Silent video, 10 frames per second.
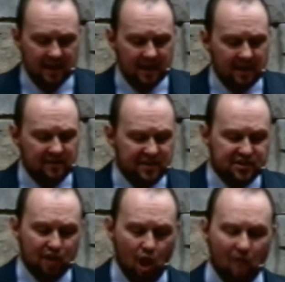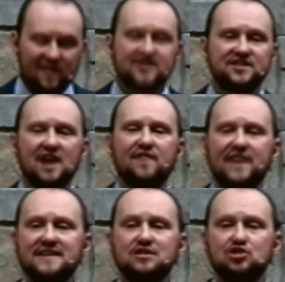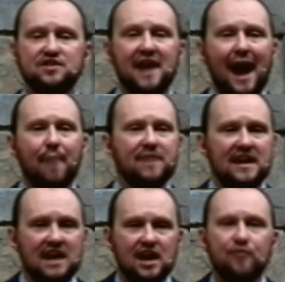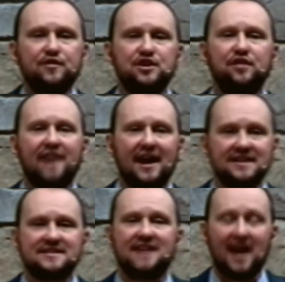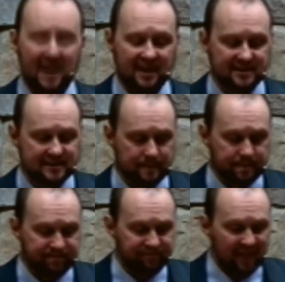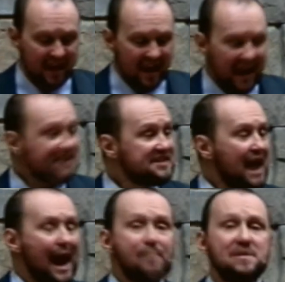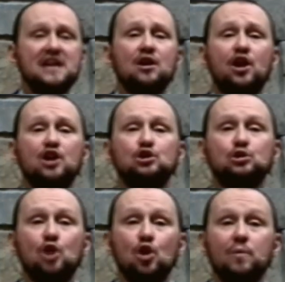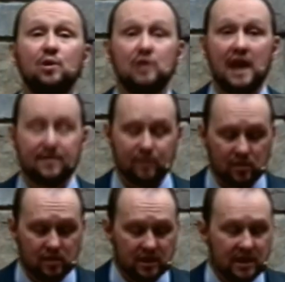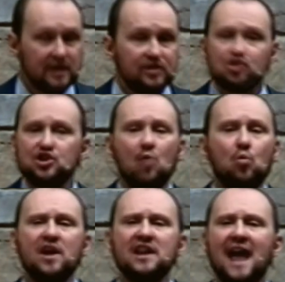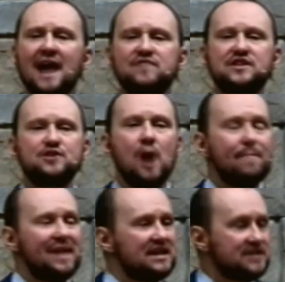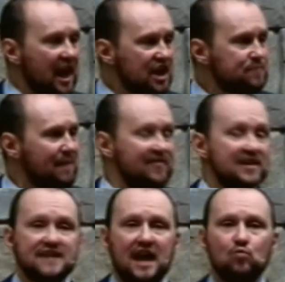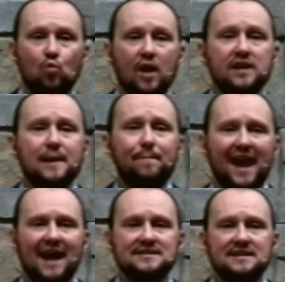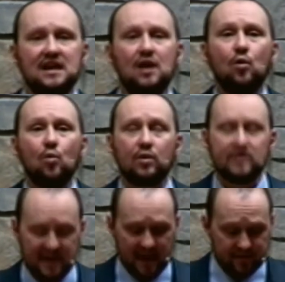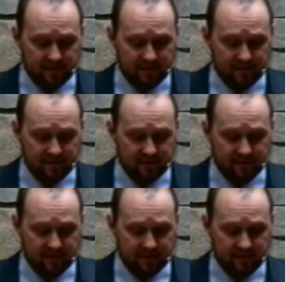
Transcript: This COVID stuff isn't just happening here in the United States, it's happening on a global level. There's not one life that's not being touched by this in one capacity or the other.